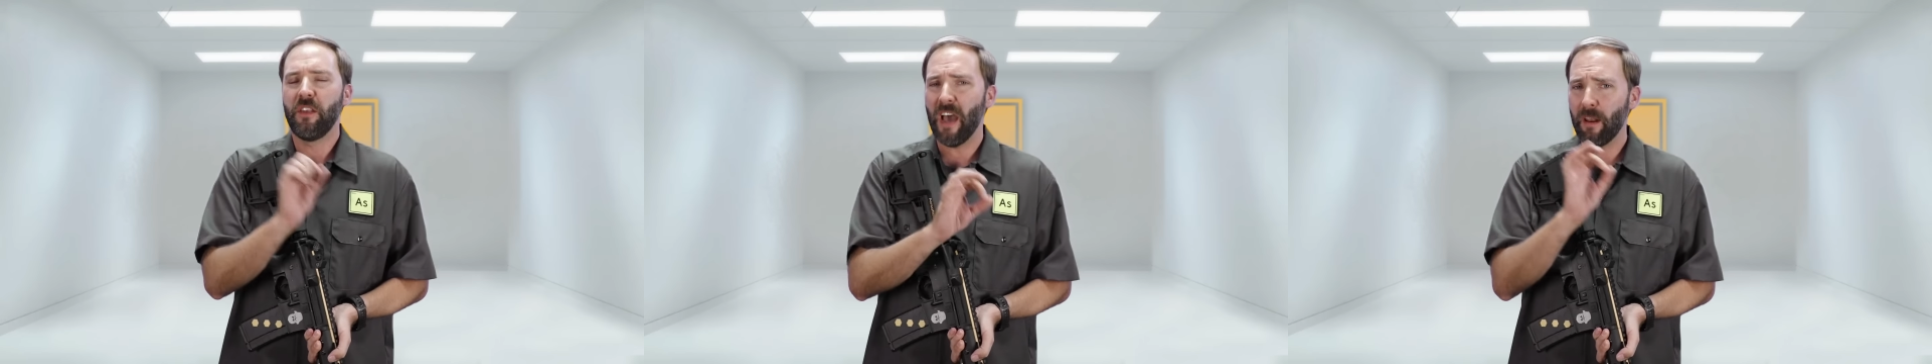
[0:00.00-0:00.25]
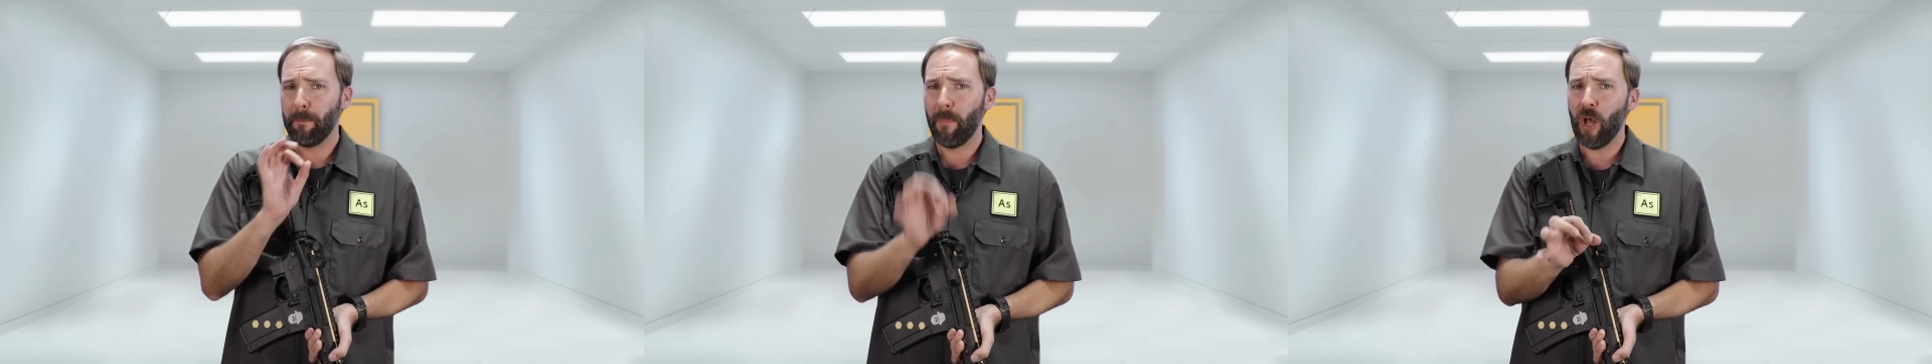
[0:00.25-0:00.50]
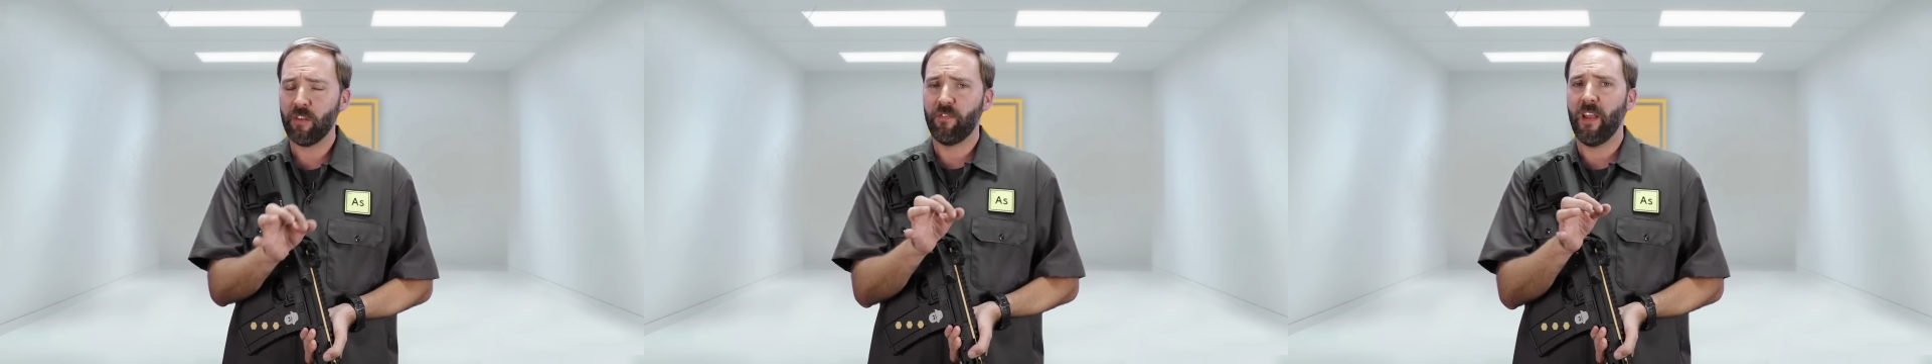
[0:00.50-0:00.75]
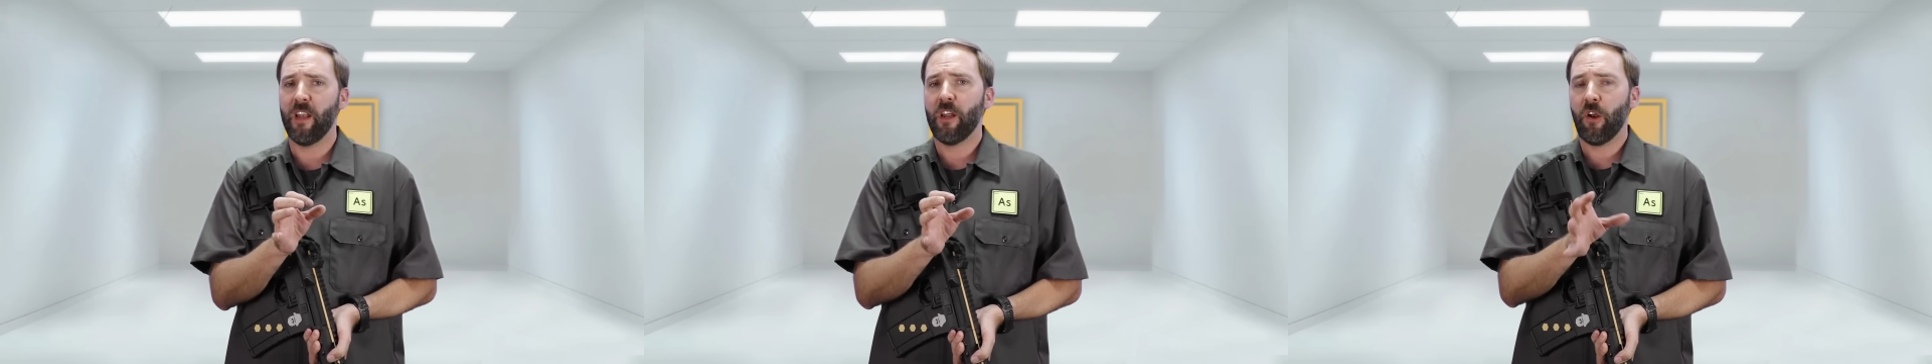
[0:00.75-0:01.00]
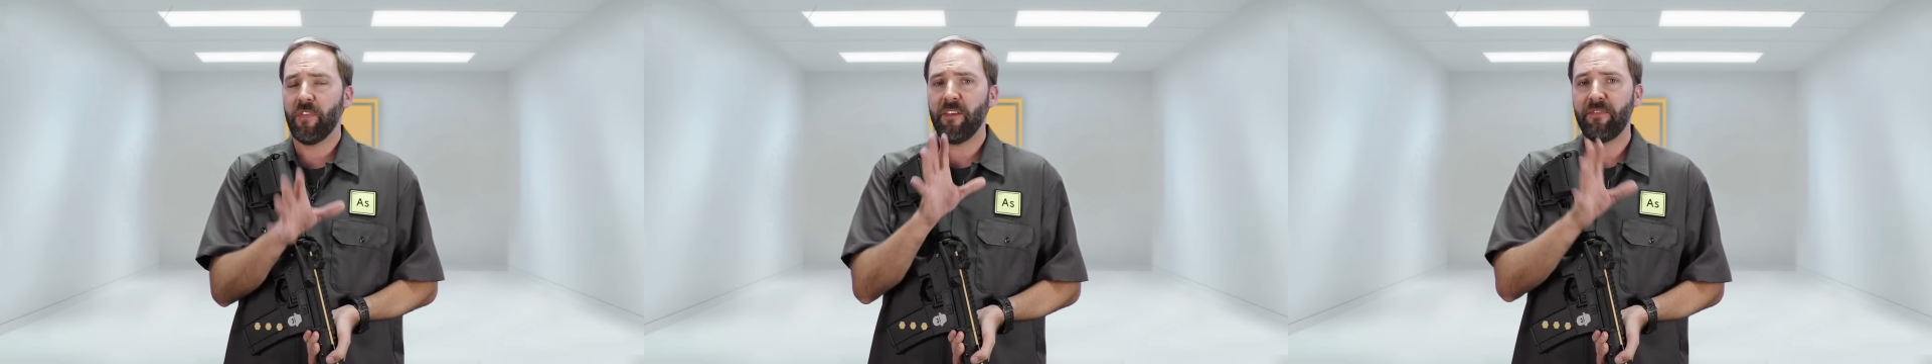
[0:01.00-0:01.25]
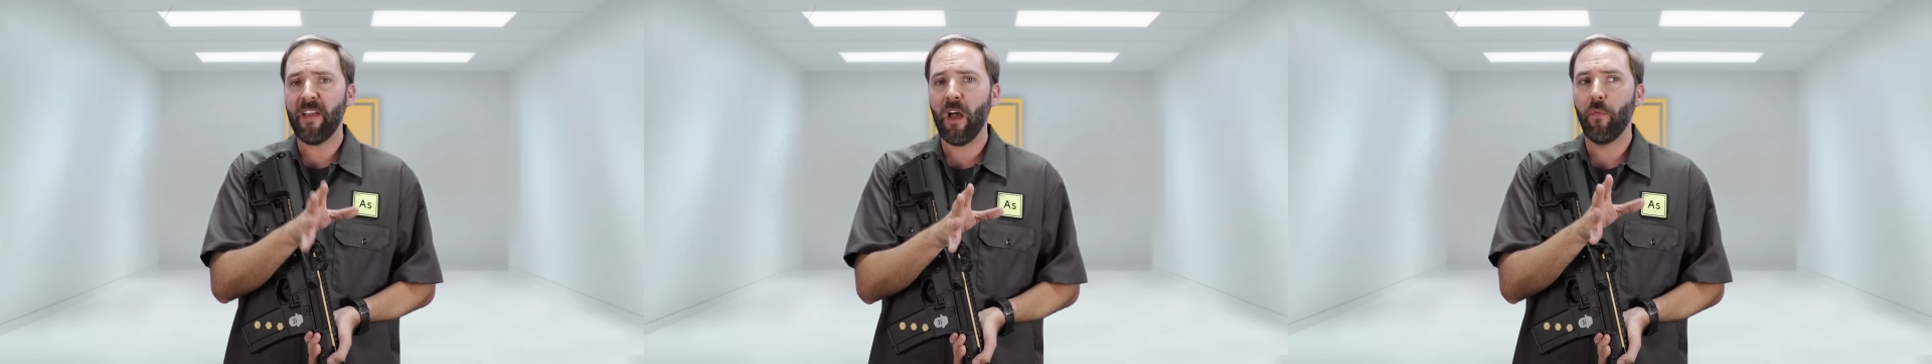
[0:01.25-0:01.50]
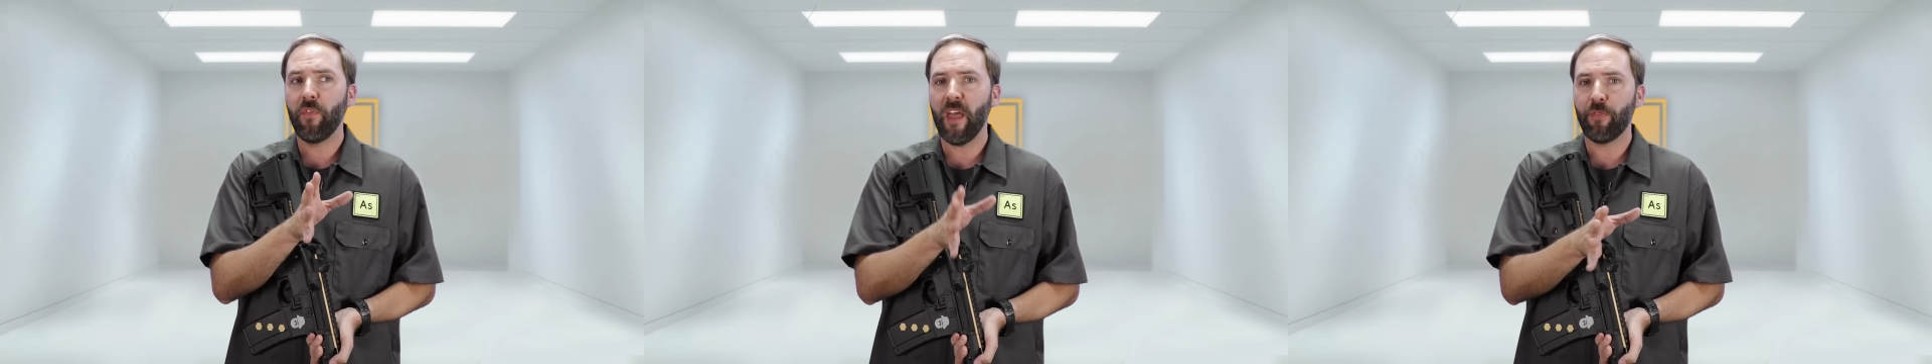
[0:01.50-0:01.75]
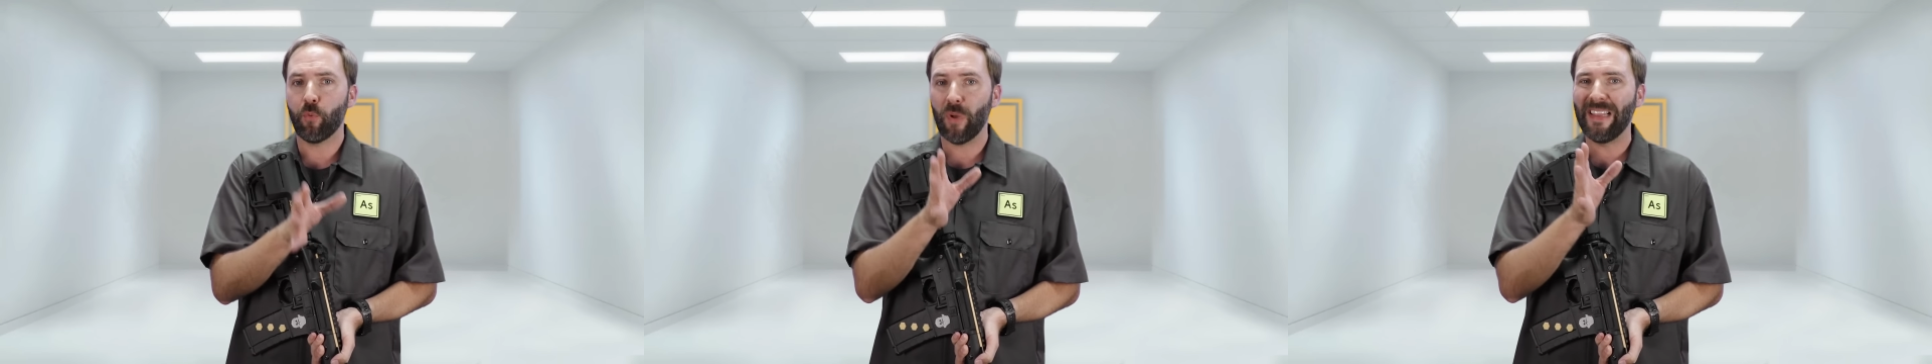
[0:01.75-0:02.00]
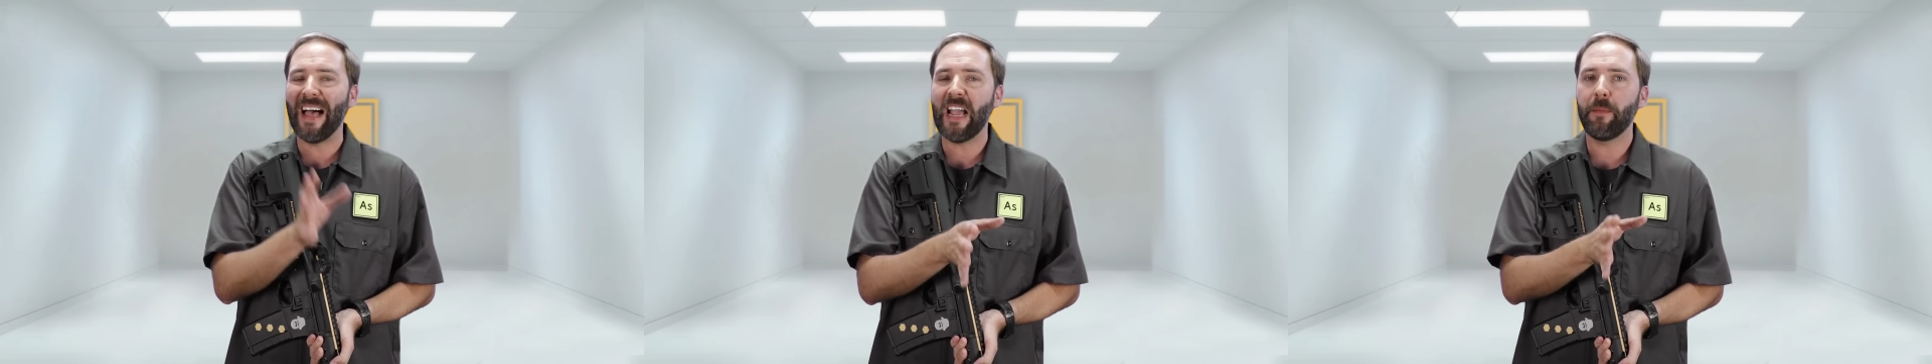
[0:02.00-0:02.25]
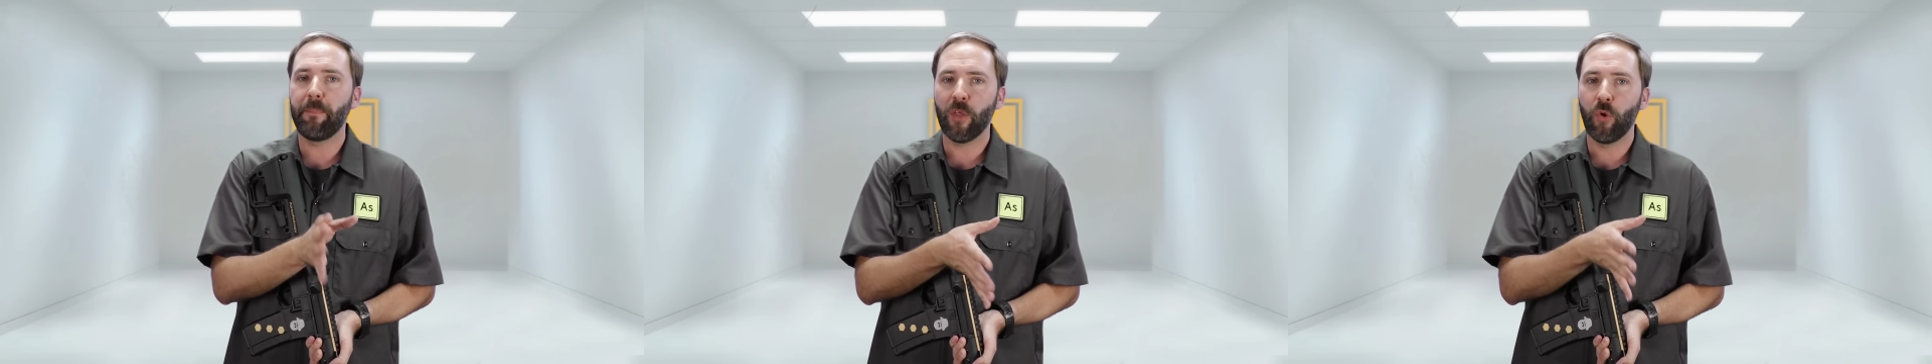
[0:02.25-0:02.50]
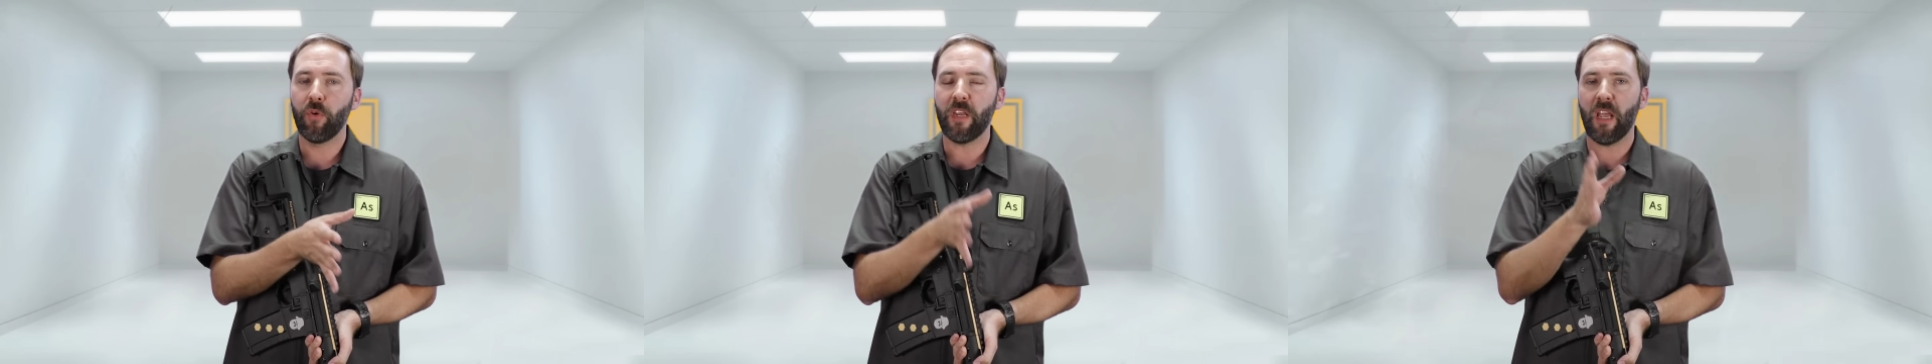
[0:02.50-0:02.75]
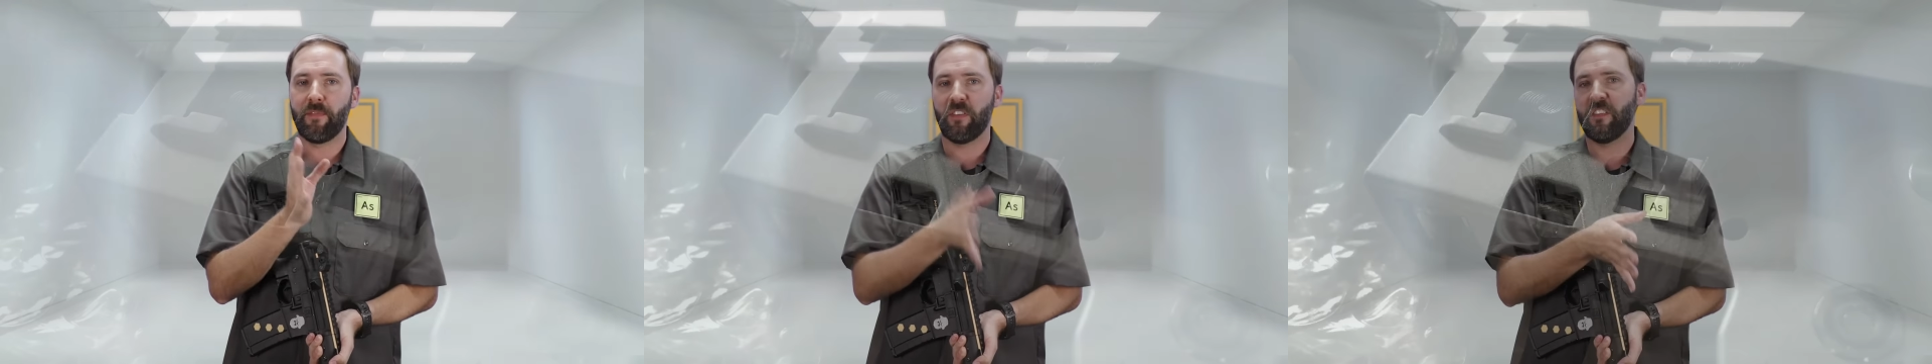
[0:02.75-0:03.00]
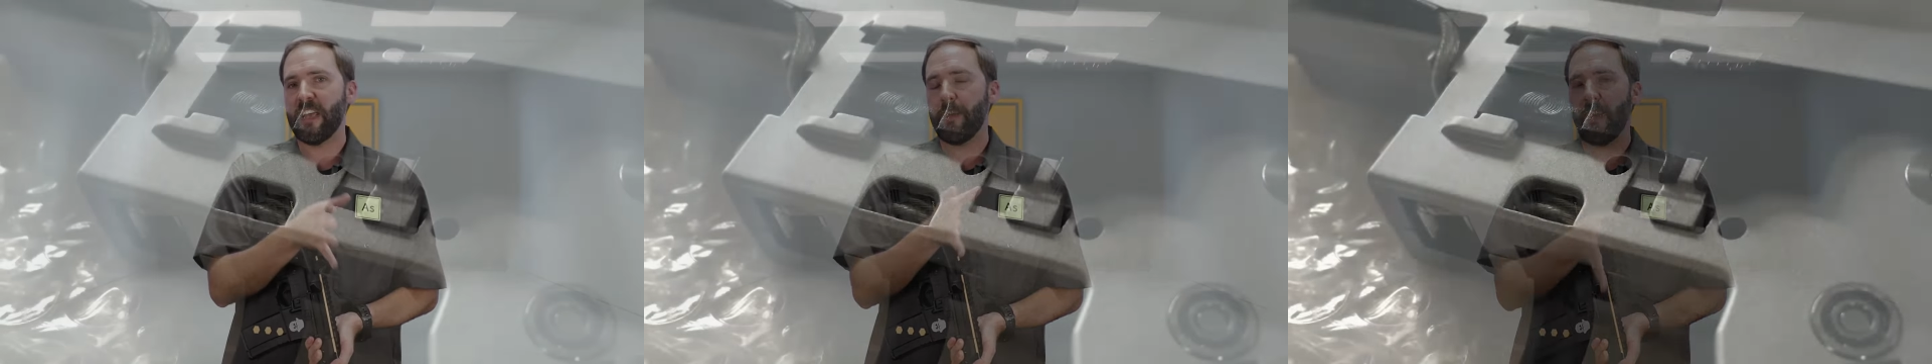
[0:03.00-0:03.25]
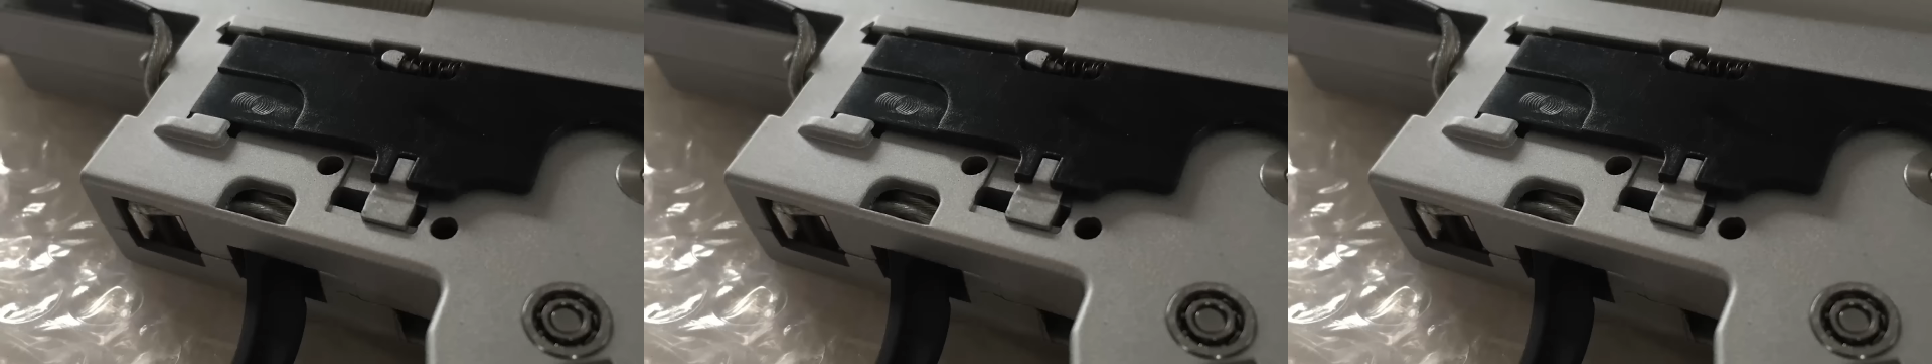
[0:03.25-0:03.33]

not a MOSFET in here. They found that the reliability of a snap